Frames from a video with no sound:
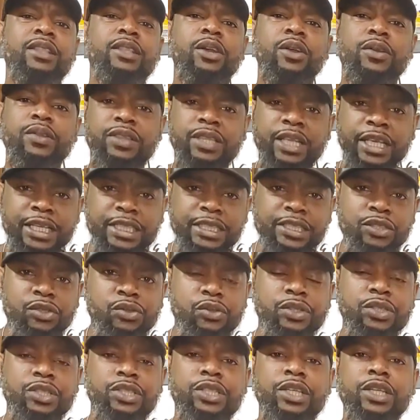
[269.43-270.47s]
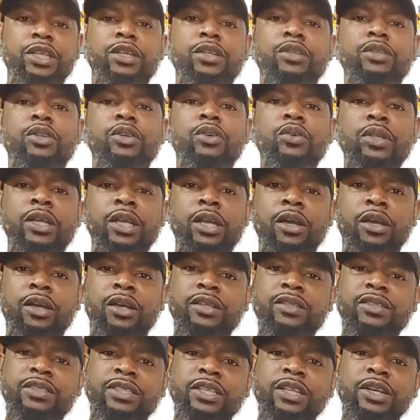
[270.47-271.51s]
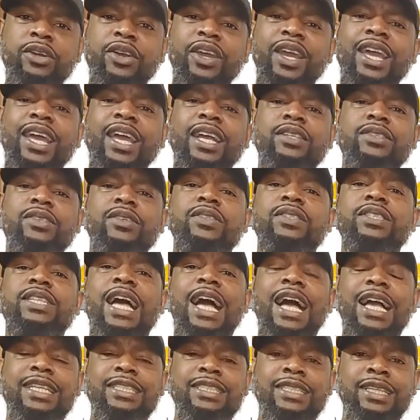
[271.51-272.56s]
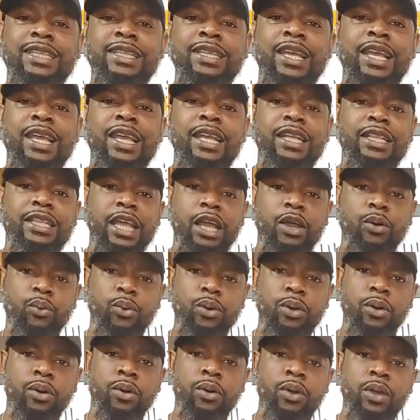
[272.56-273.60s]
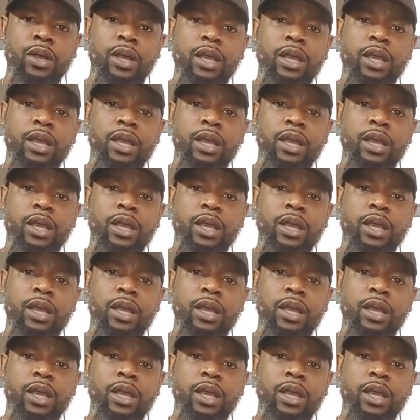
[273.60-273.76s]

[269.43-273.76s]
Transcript: there are things you can still do that are considered exercising that will